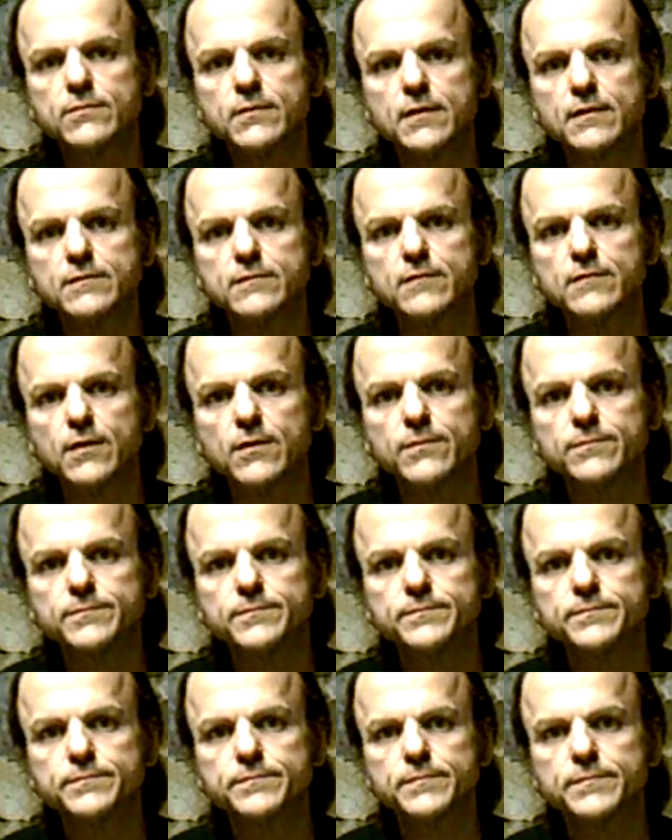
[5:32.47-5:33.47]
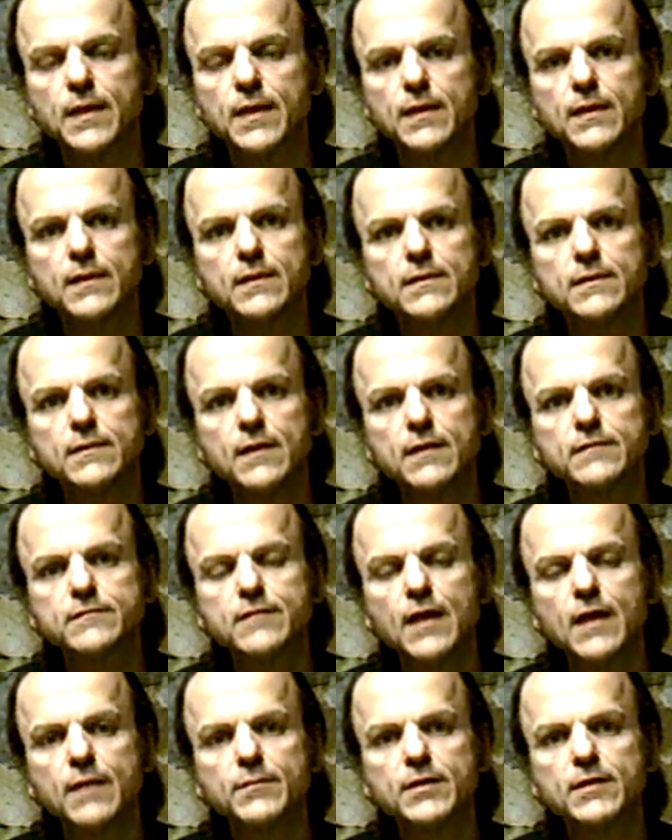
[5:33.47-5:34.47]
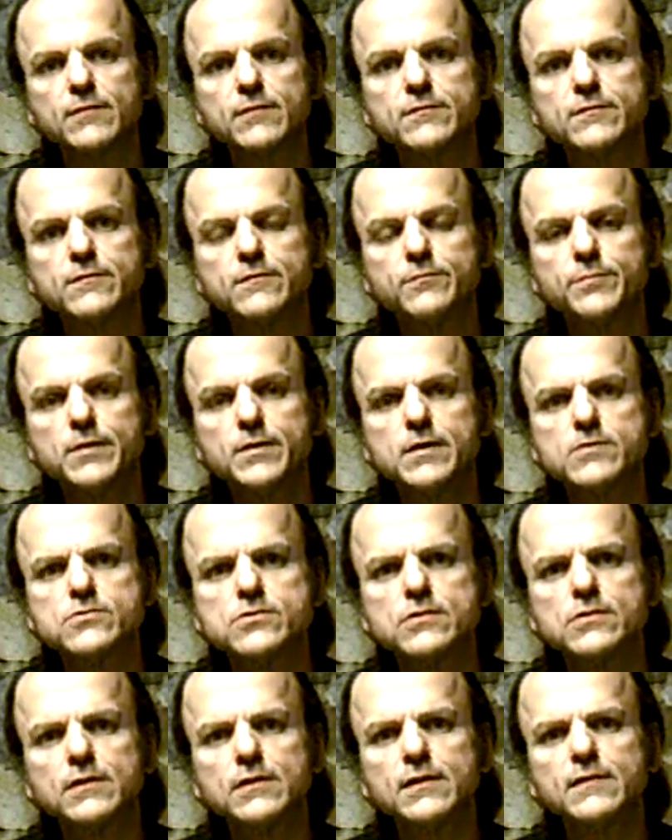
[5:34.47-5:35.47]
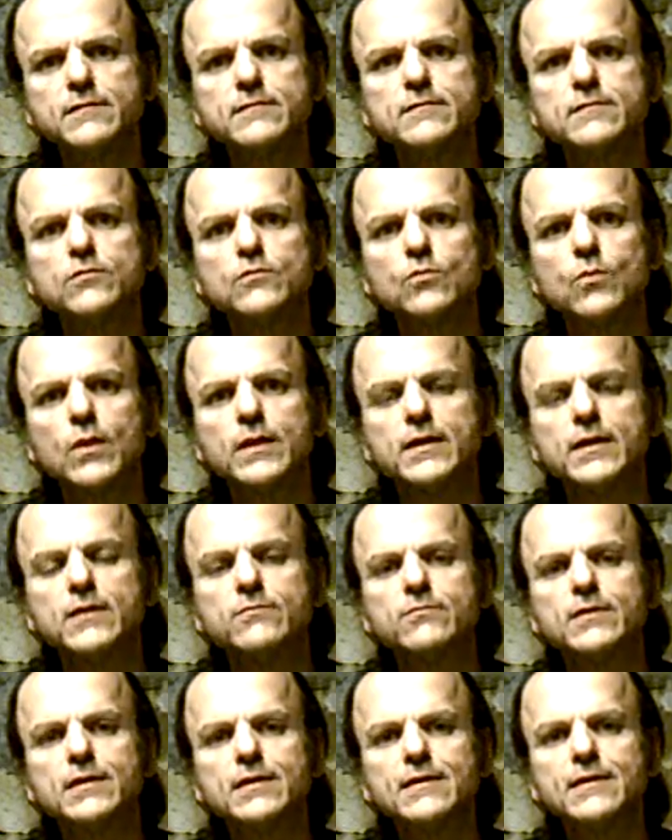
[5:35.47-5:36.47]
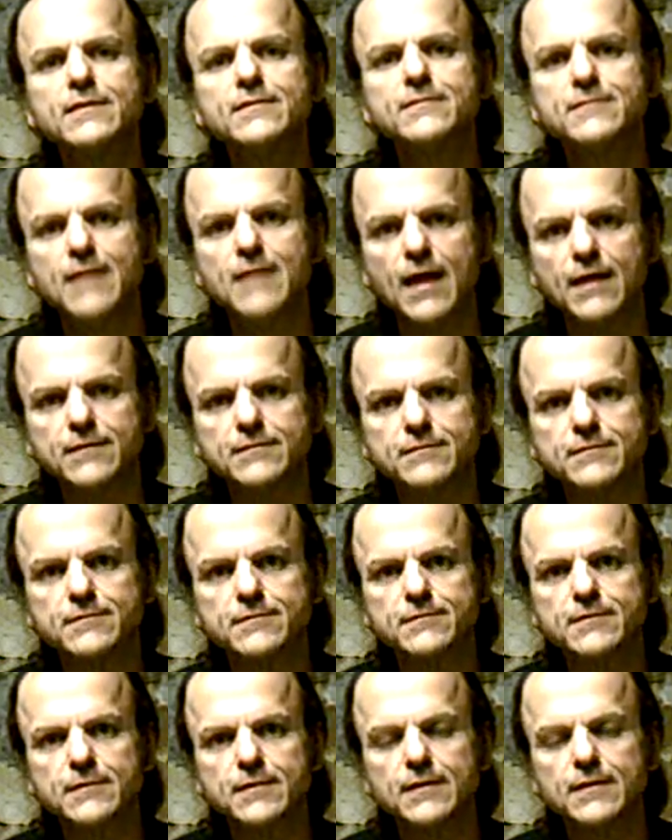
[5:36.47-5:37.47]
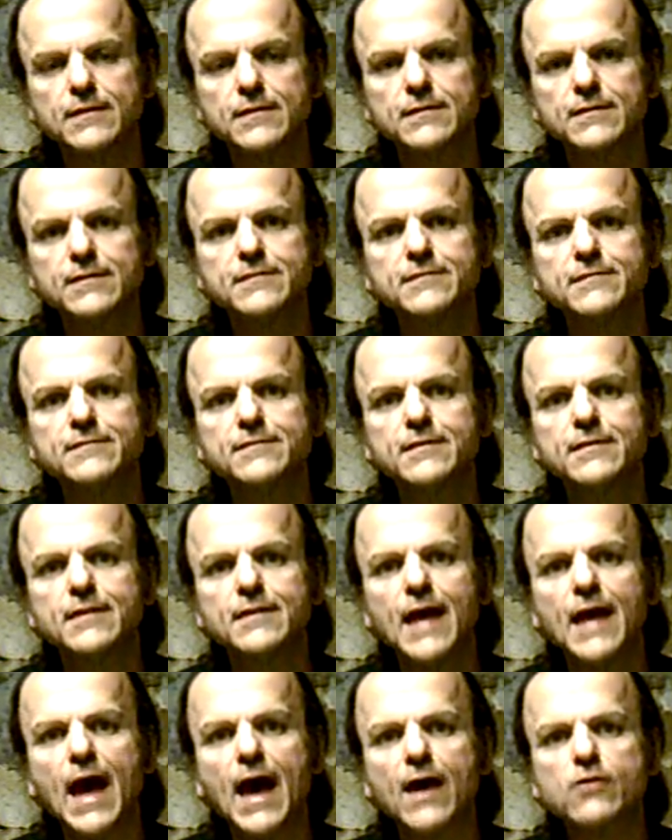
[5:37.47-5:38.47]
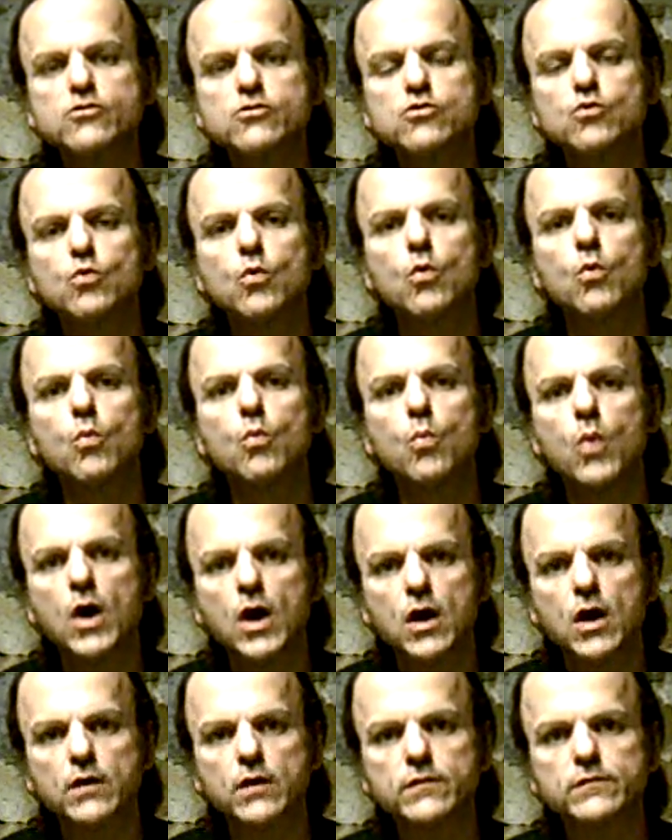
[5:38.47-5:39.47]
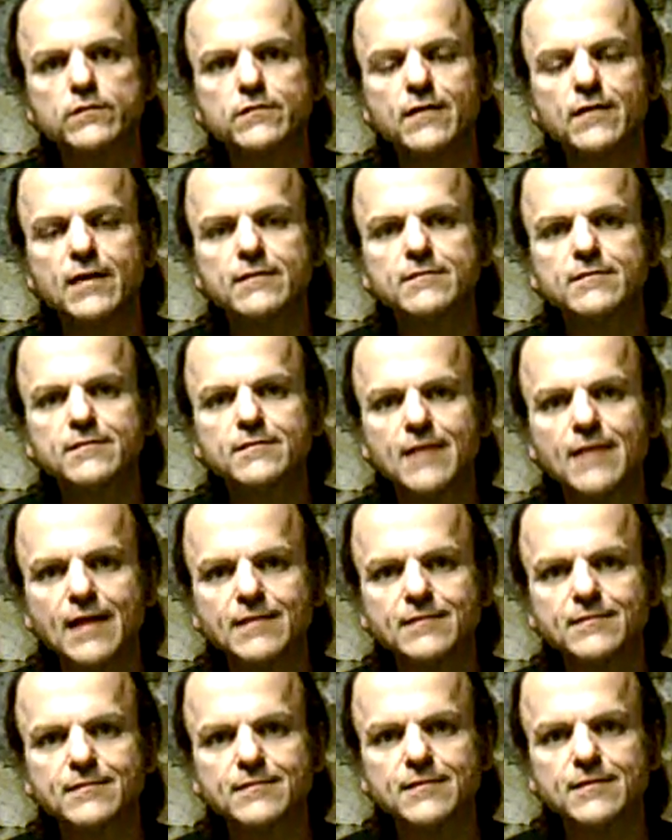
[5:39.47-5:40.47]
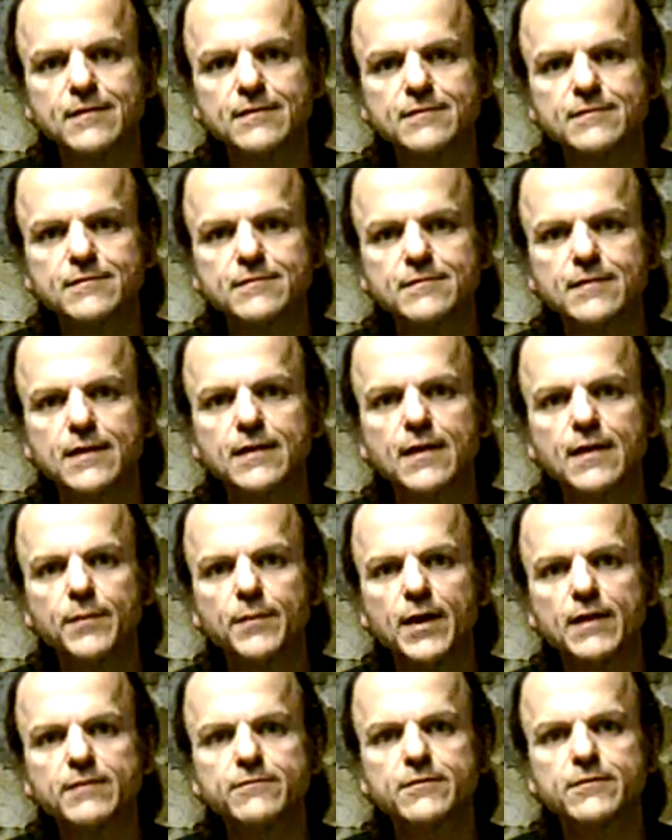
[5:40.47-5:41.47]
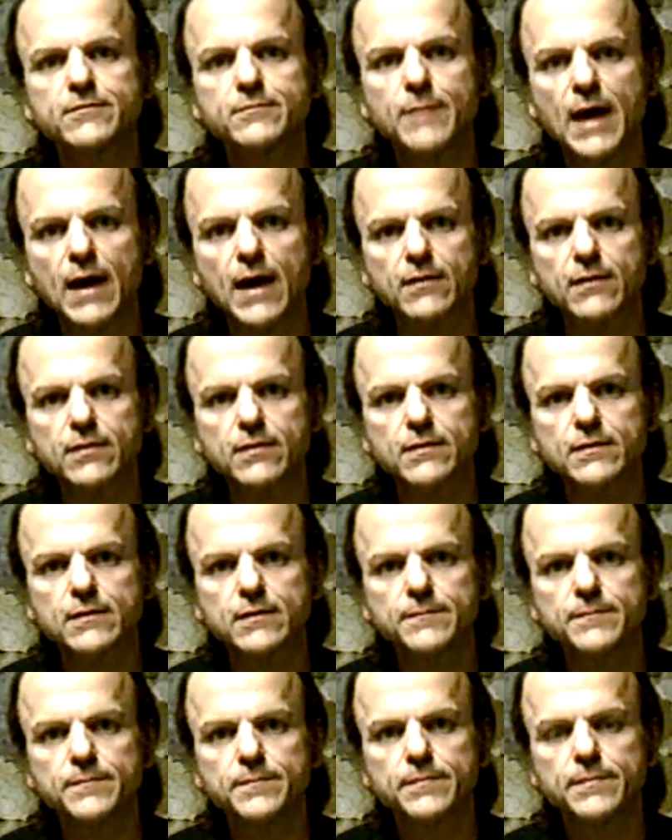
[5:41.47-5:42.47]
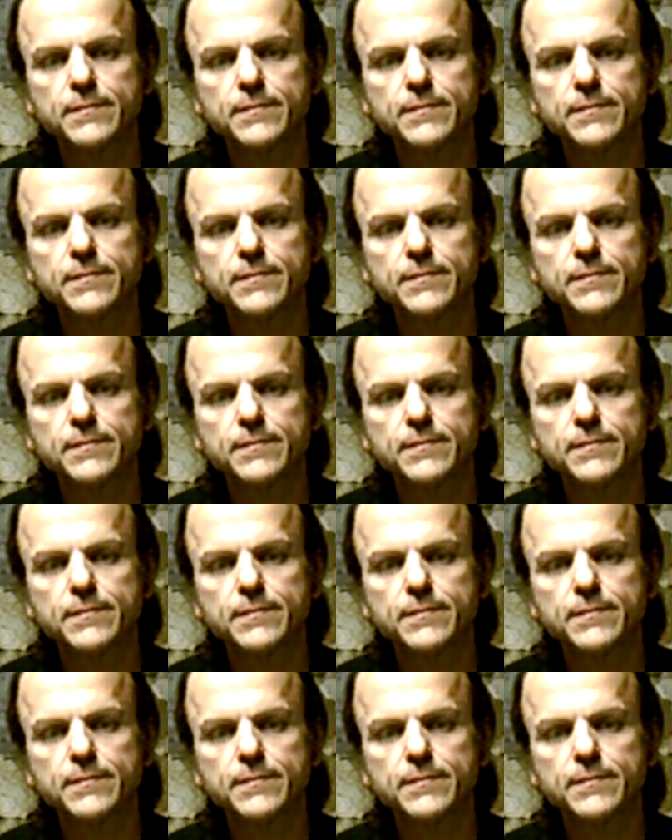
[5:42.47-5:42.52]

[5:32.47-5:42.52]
I don't think so. Next time he gives a speech, listen to what he really says. Listen to the actual words and sentences that come out of his mouth.